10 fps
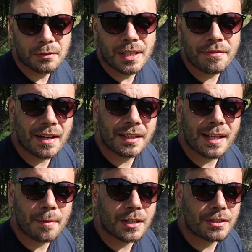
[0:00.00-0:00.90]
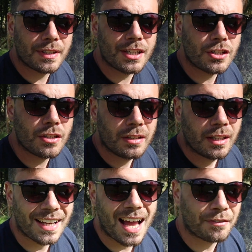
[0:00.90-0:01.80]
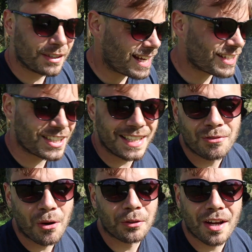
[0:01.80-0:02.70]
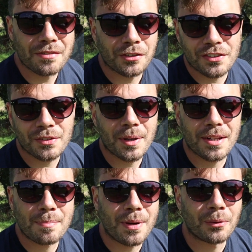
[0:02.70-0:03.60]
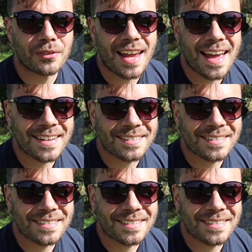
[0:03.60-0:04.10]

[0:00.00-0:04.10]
haven't really found it that much of an issue, and I haven't actually rolled over onto one of the poles yet.